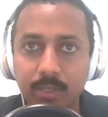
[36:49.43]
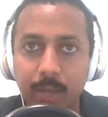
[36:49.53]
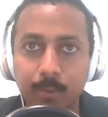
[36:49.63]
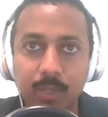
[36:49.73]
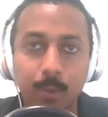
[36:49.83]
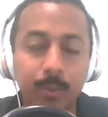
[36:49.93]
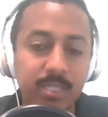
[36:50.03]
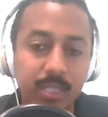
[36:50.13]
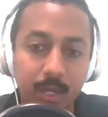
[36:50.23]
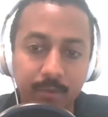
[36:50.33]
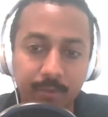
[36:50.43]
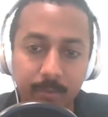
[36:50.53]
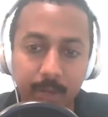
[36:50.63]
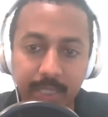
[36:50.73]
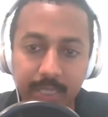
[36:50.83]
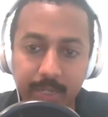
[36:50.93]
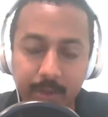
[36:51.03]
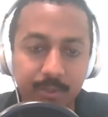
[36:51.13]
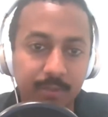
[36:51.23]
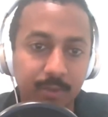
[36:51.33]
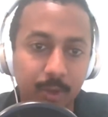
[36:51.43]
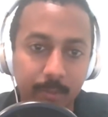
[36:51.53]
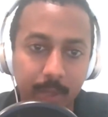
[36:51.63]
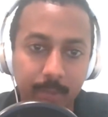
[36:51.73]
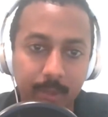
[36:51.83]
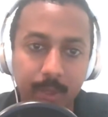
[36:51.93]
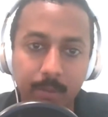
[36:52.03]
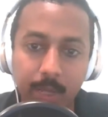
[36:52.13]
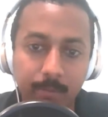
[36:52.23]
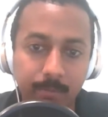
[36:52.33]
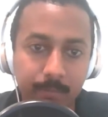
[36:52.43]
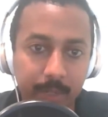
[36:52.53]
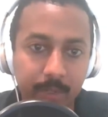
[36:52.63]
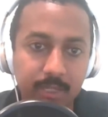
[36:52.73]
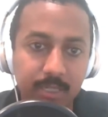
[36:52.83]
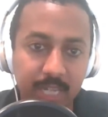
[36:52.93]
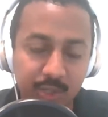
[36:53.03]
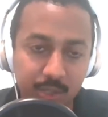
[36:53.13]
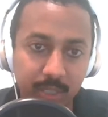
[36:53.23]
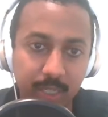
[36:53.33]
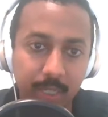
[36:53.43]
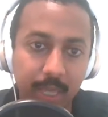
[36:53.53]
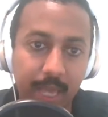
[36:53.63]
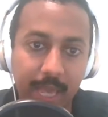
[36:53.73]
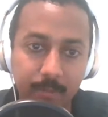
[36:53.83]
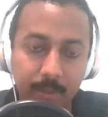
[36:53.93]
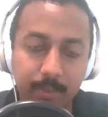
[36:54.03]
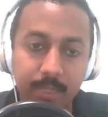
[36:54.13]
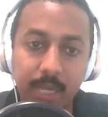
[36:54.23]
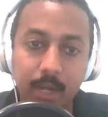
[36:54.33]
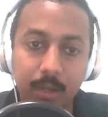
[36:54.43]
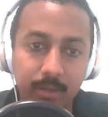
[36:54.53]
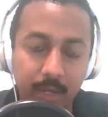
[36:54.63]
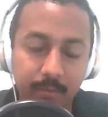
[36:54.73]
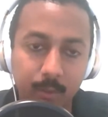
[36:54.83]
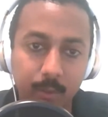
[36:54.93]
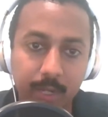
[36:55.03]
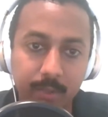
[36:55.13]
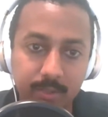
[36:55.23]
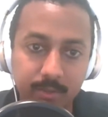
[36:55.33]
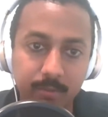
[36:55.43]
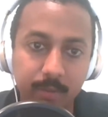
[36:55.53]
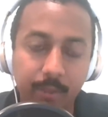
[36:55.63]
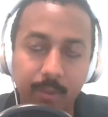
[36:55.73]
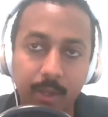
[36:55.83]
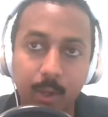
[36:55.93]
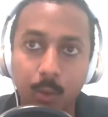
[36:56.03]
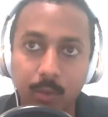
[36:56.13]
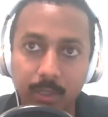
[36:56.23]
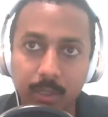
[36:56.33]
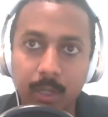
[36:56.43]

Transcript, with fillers: I was always young for my year. I was a fall baby, and my parents intentionally had me be younger than everyone else rather than older.